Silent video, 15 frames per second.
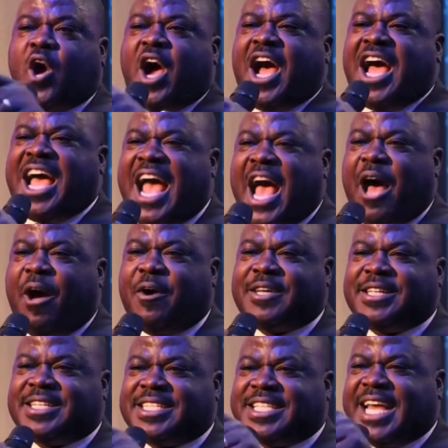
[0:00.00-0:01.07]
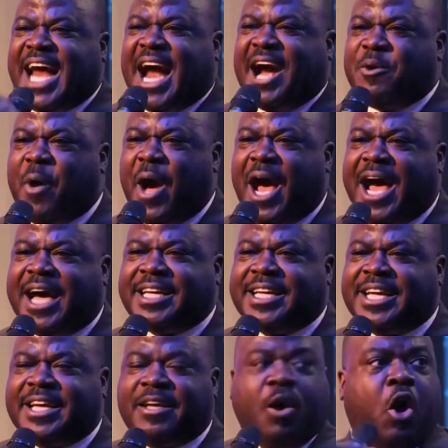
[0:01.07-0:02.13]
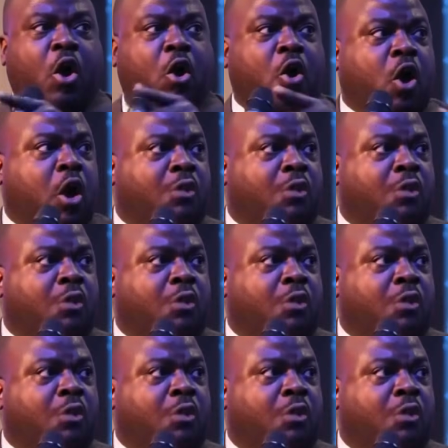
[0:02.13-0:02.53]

bought the land that I bought here